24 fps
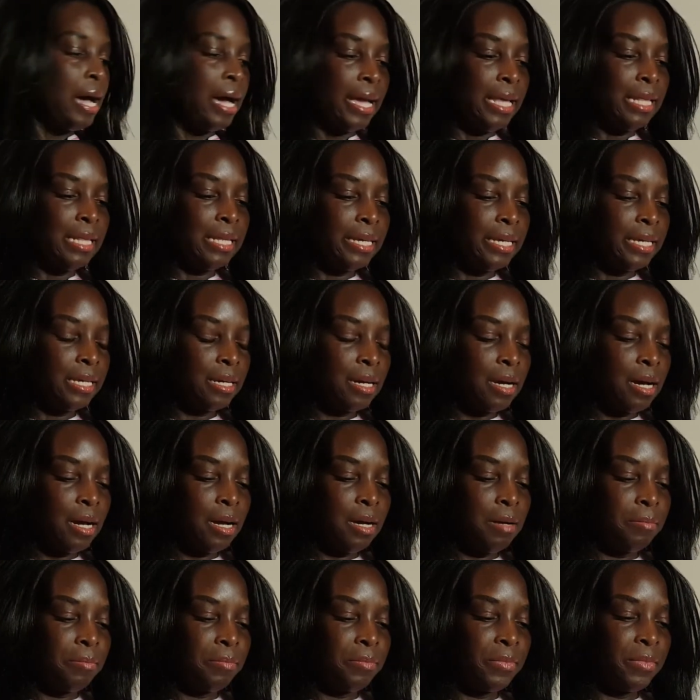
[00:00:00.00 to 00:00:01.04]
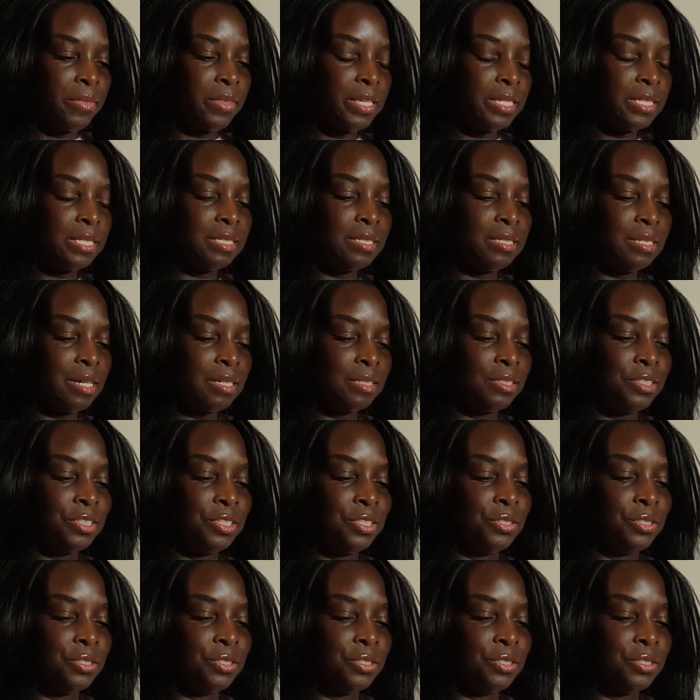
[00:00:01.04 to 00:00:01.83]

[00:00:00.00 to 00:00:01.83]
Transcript: I like, this is Dr.